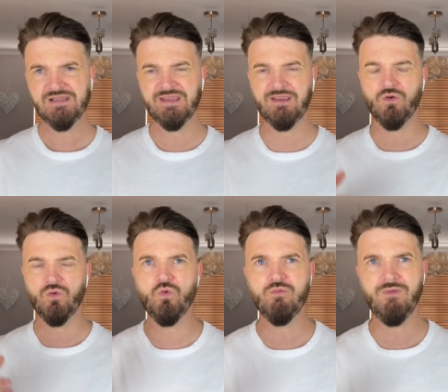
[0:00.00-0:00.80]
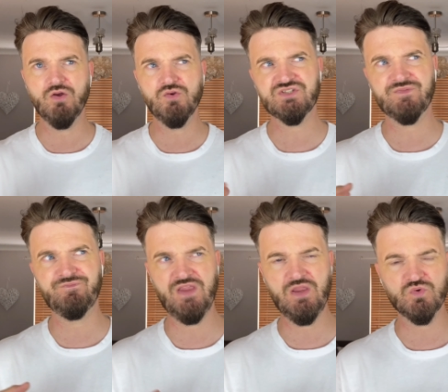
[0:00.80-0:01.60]
It almost
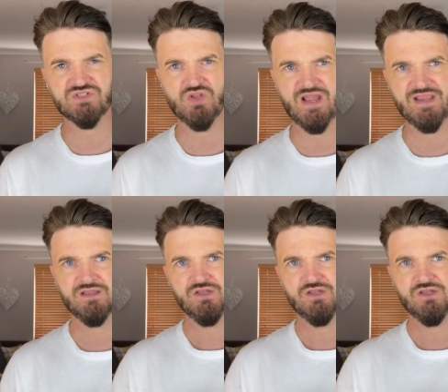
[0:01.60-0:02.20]
feels like